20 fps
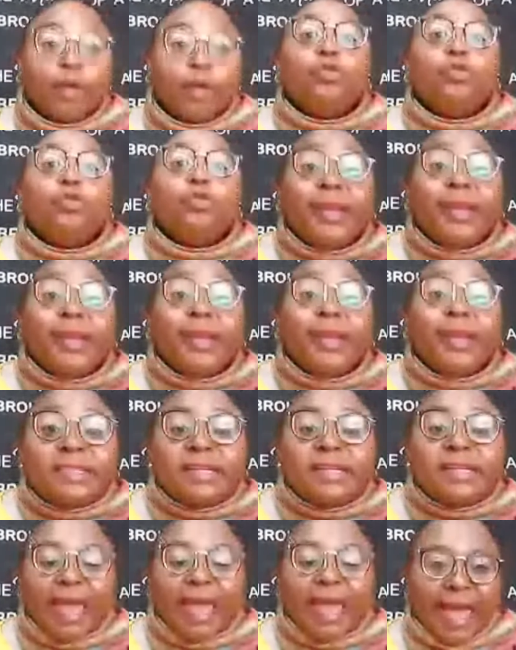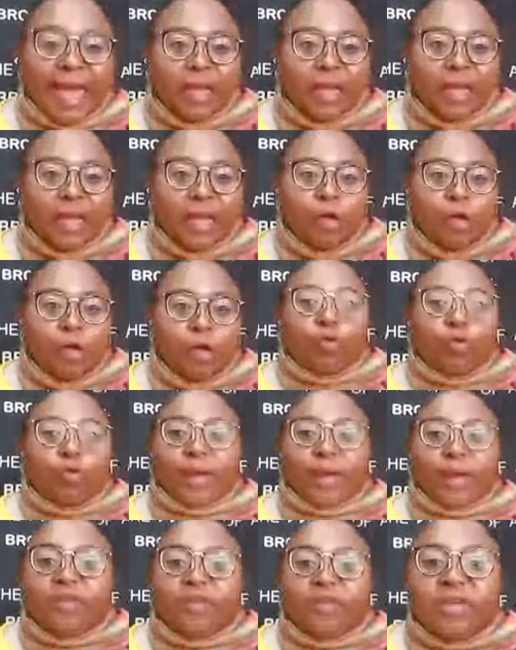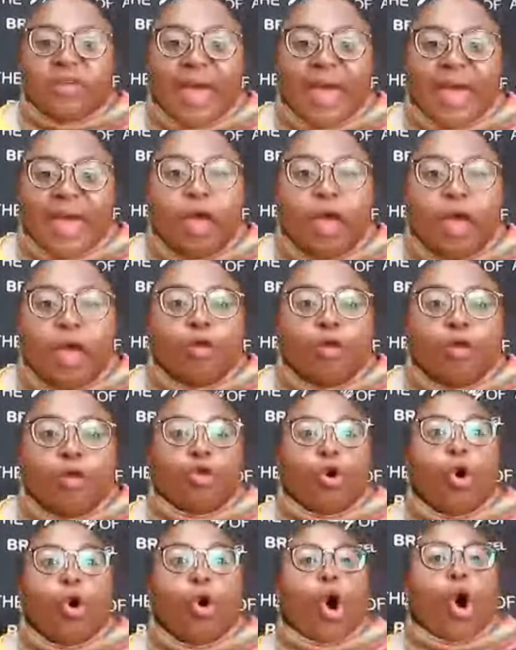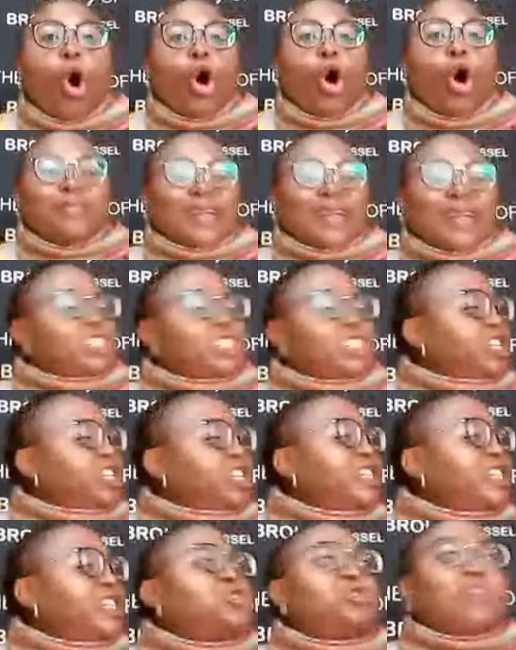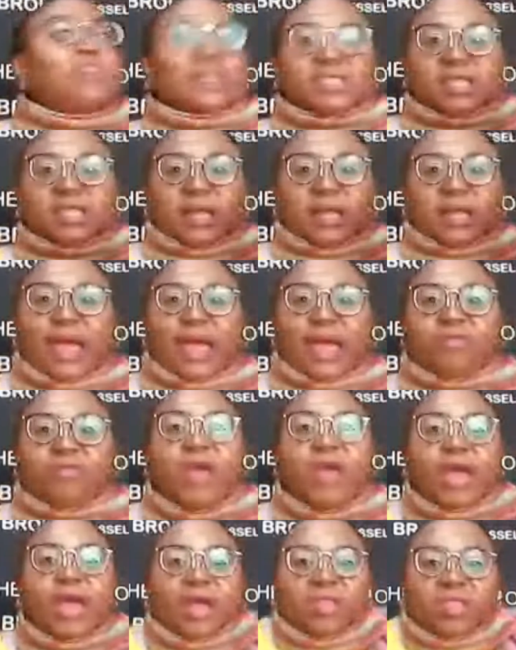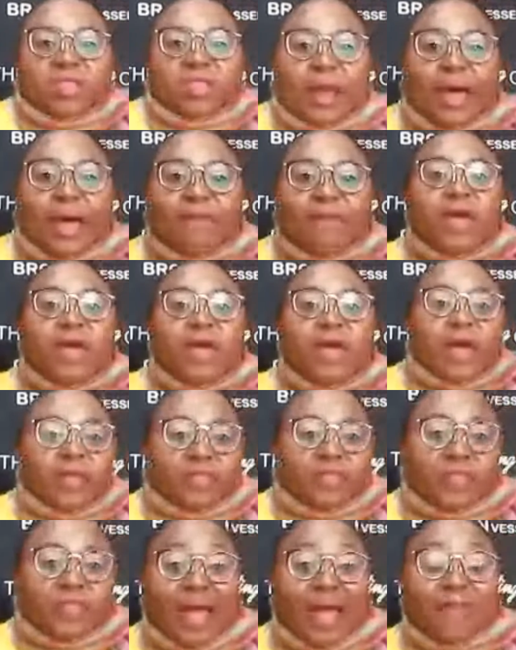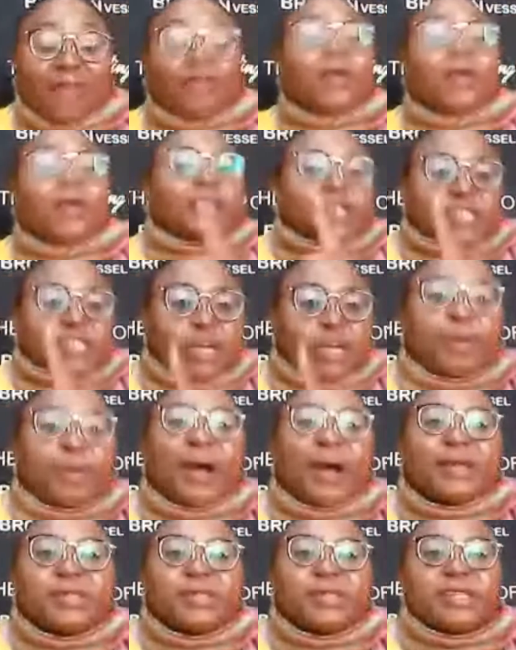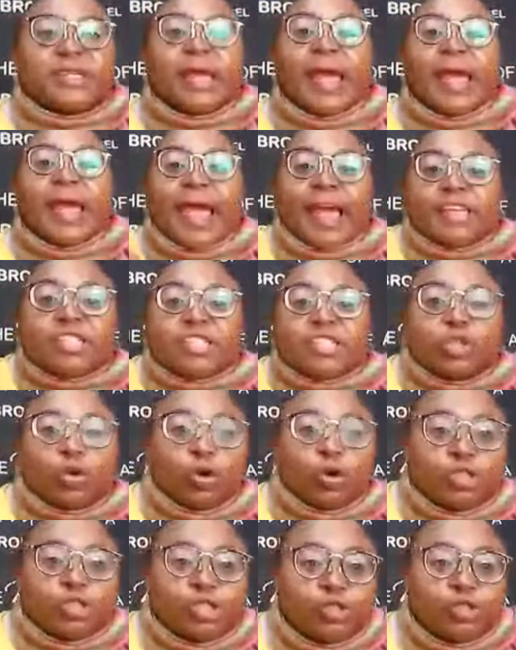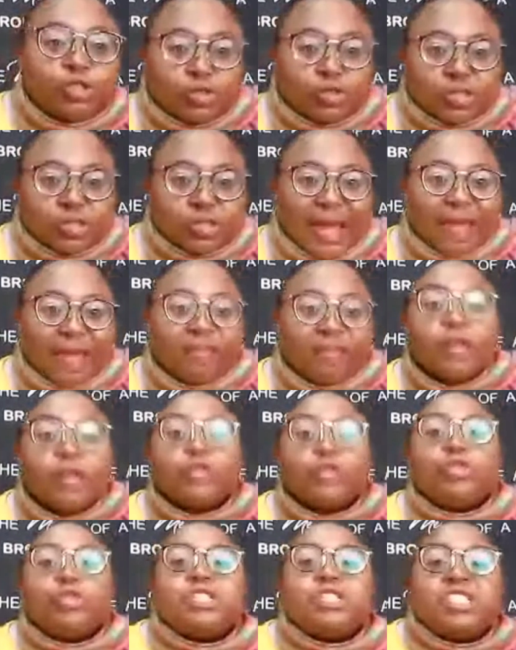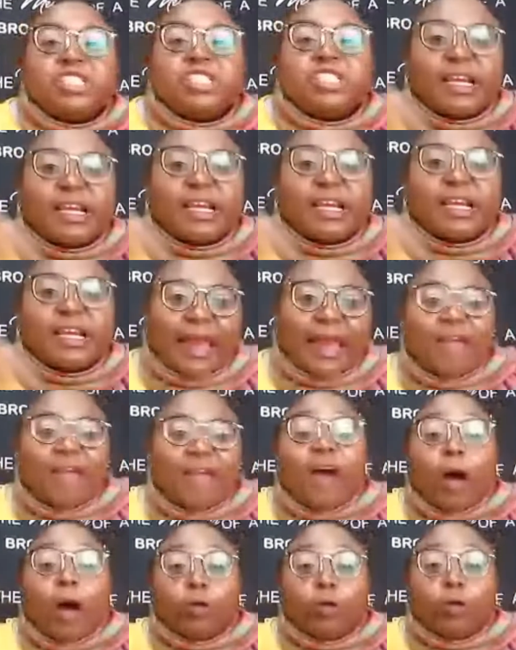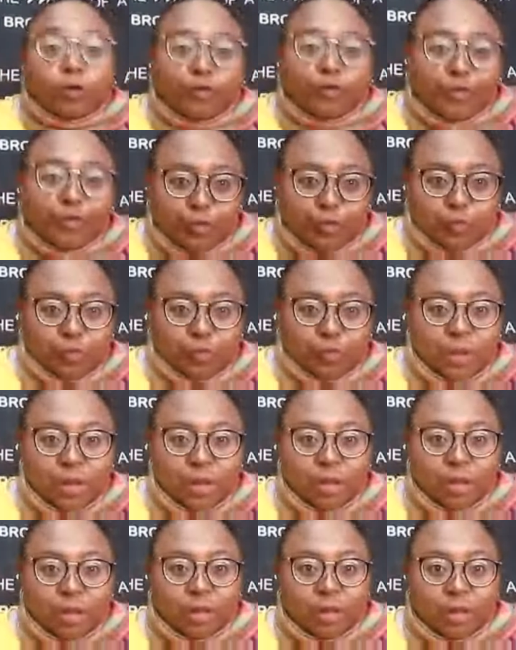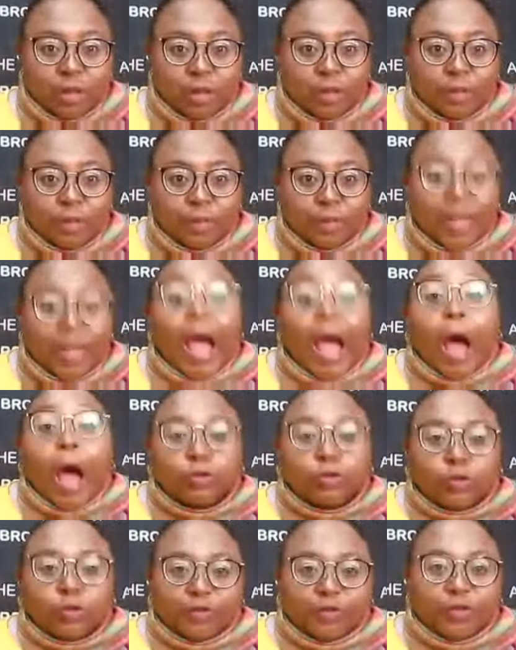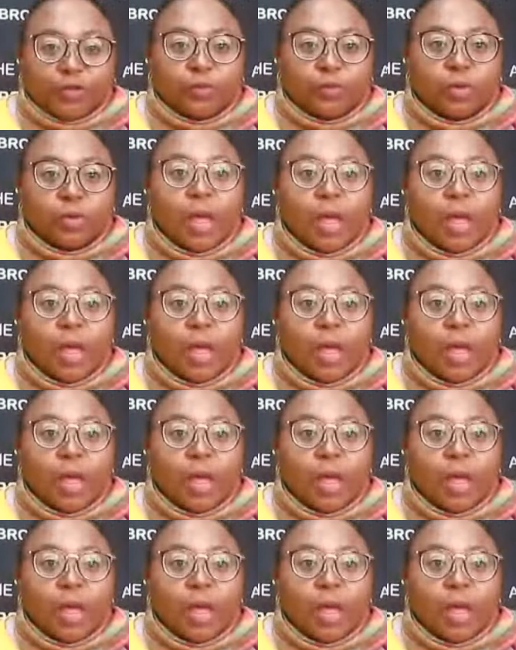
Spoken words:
You are nursing her. You are giving her, all that she needs to just thrive and thrive and thrive. The sad part is, as she continues to thrive, she takes the life out of you. Out of you.